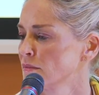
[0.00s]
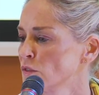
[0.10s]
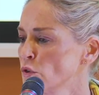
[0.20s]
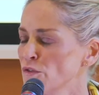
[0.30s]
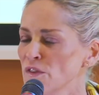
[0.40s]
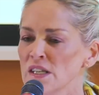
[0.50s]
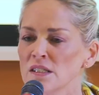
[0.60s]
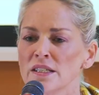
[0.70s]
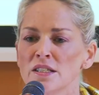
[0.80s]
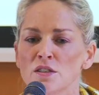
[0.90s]
Your
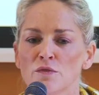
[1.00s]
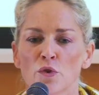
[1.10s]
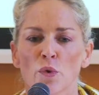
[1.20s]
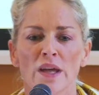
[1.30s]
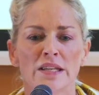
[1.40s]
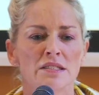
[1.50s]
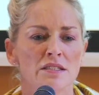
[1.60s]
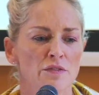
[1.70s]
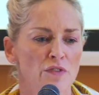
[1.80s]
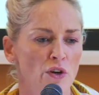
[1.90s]
feelings of greatest
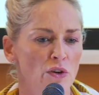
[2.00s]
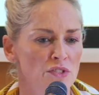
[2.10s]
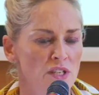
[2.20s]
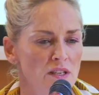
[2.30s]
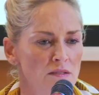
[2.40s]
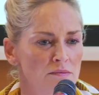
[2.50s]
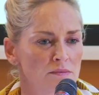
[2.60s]
difficulty,